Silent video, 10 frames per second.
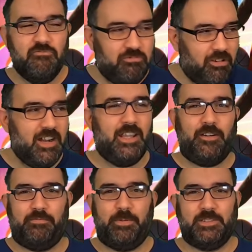really
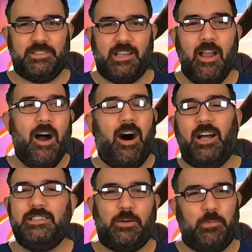off-putting.
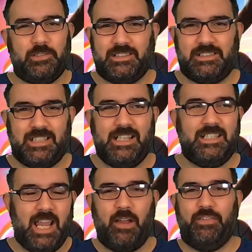I don't want to see
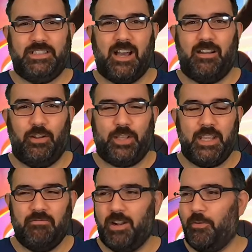Daffy Duck
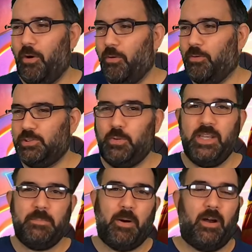looking real or
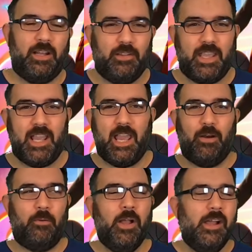Tweety Pie looking
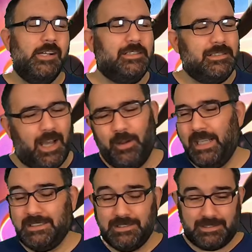ill. No, it